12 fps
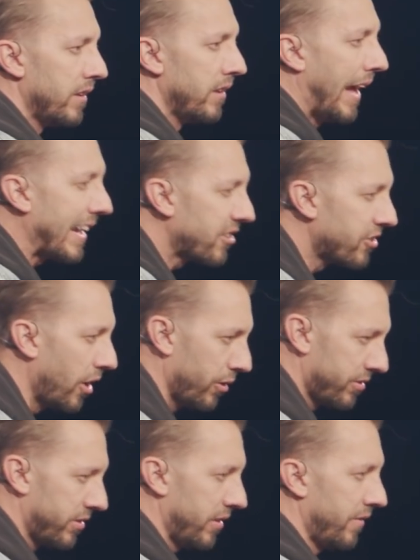like
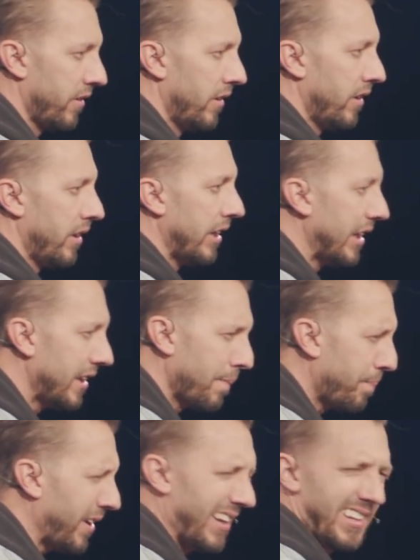Joseph in a
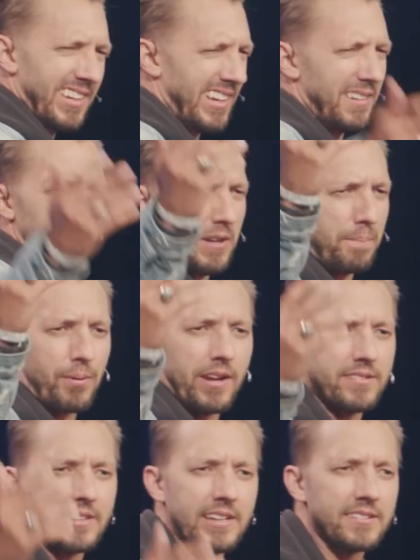pit, yet you're
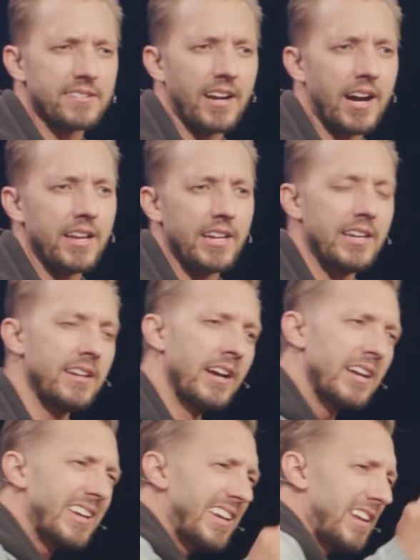praising his God. In,
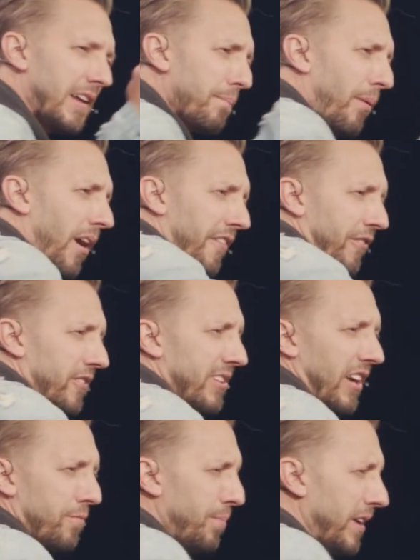in, in Potiphar's
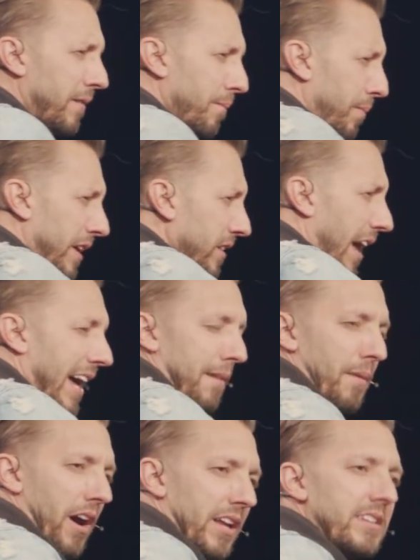house, being, being lied
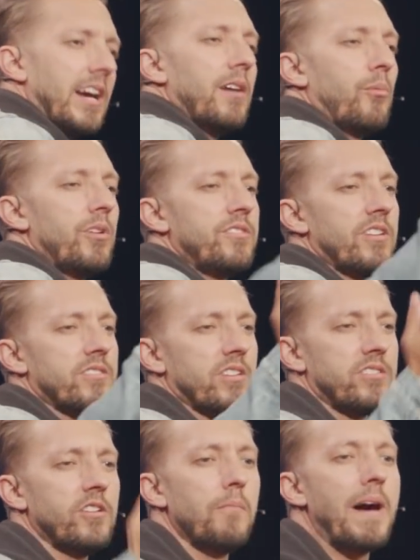about, and yet with just a
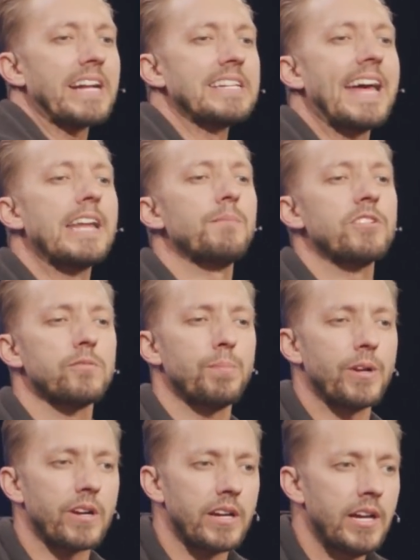still magnanimous
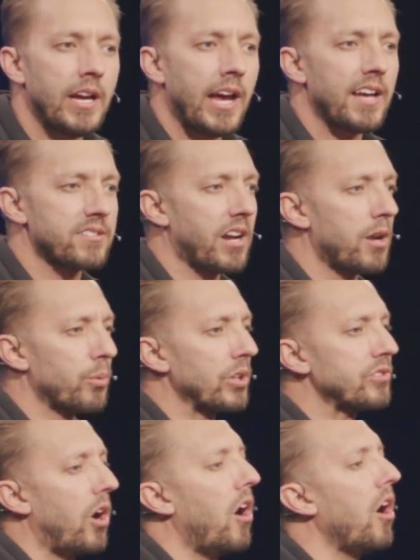spirit, as God
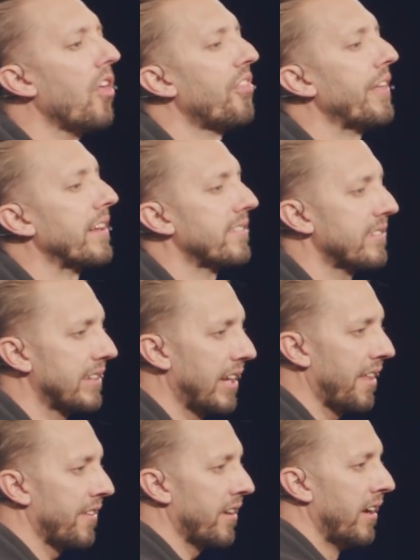works all things
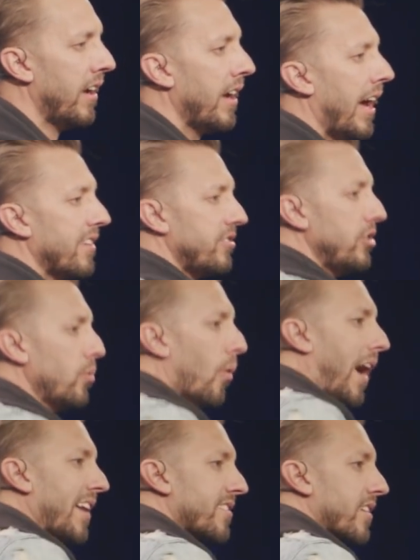together. As you
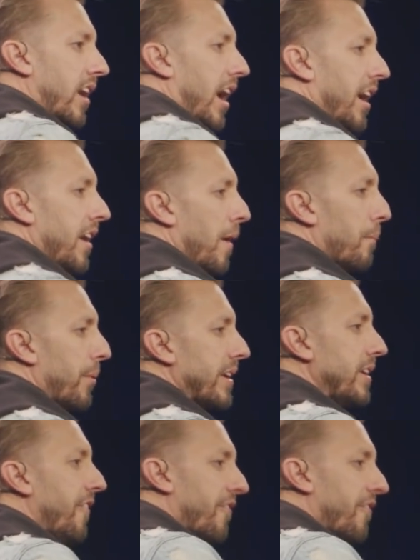watch God bring you